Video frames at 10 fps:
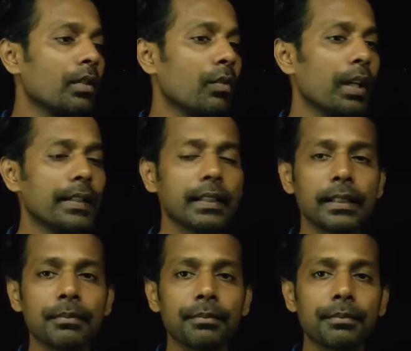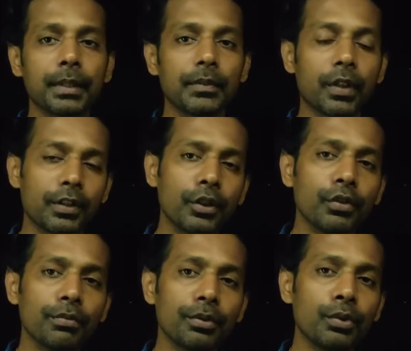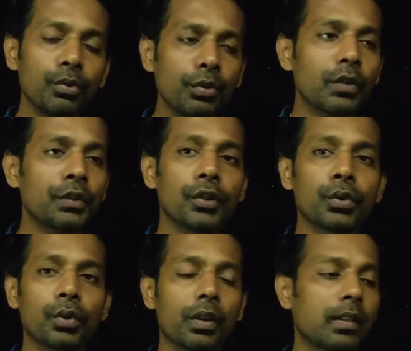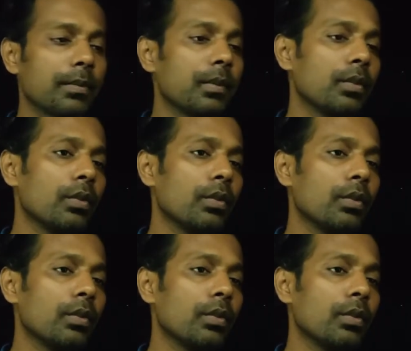What's the use of these two concepts?